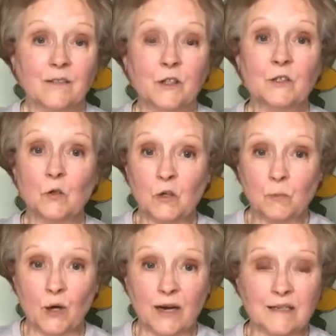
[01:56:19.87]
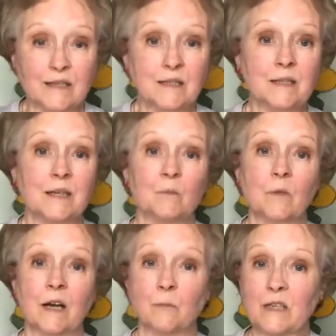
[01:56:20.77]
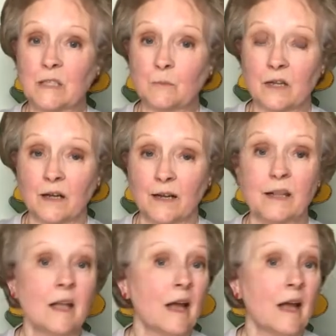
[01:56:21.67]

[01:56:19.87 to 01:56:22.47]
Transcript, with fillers: the door prizes that I'll be supplying.